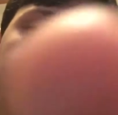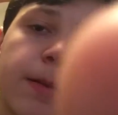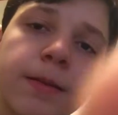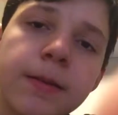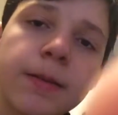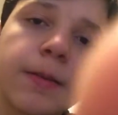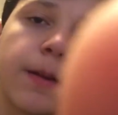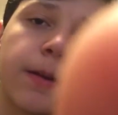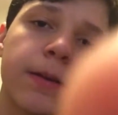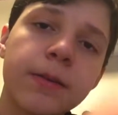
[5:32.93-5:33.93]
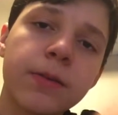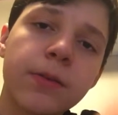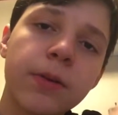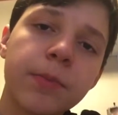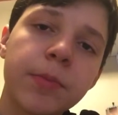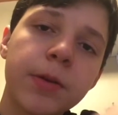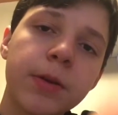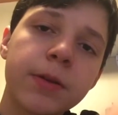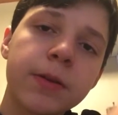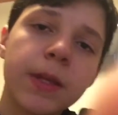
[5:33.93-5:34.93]
That's a dinosaur up there.
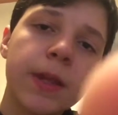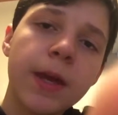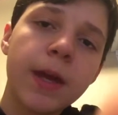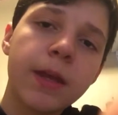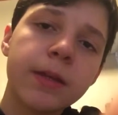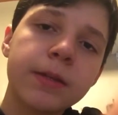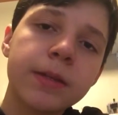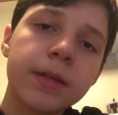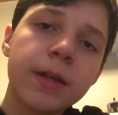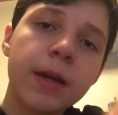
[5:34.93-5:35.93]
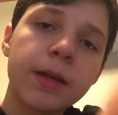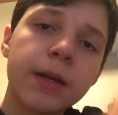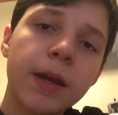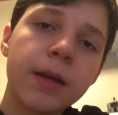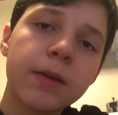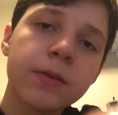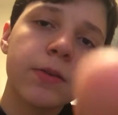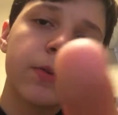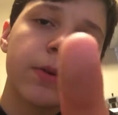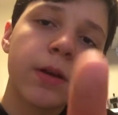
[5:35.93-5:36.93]
You see that
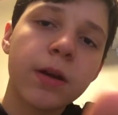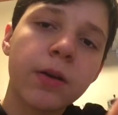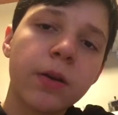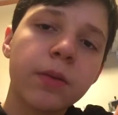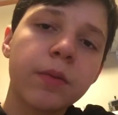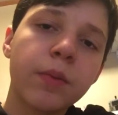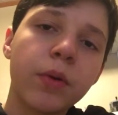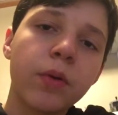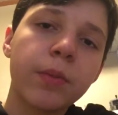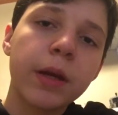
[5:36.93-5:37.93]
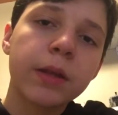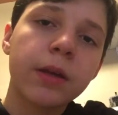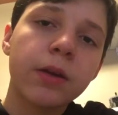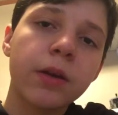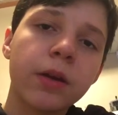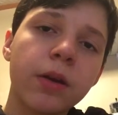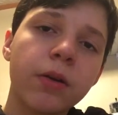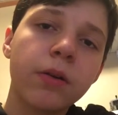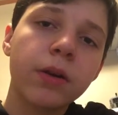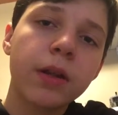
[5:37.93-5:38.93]
dinosaur? Hang on, let me pull it back. There you go.
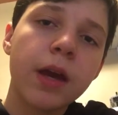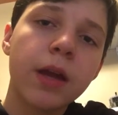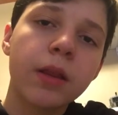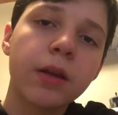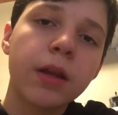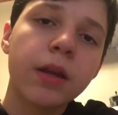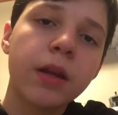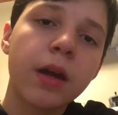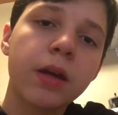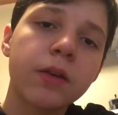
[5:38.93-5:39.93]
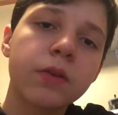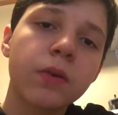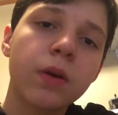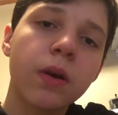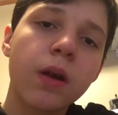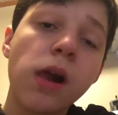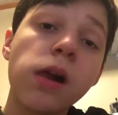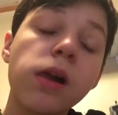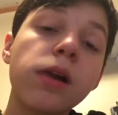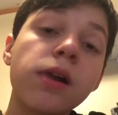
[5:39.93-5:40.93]
Look at that dinosaur.
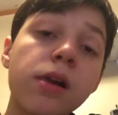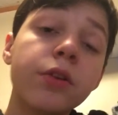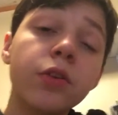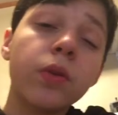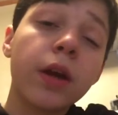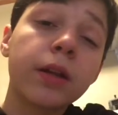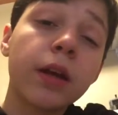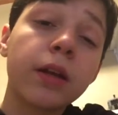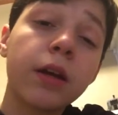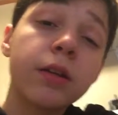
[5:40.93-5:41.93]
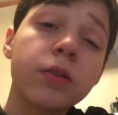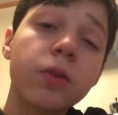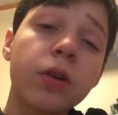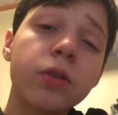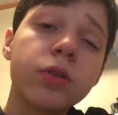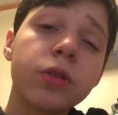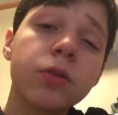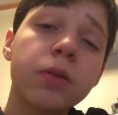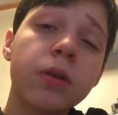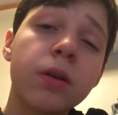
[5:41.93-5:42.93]
You like that dinosaur, don't
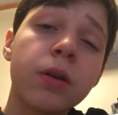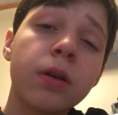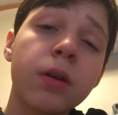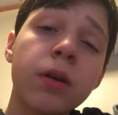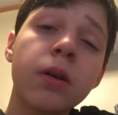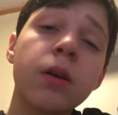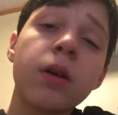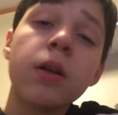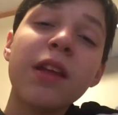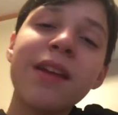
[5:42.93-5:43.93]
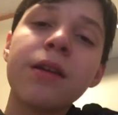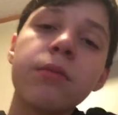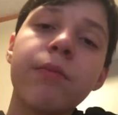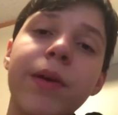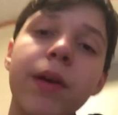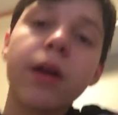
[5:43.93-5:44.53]
you? But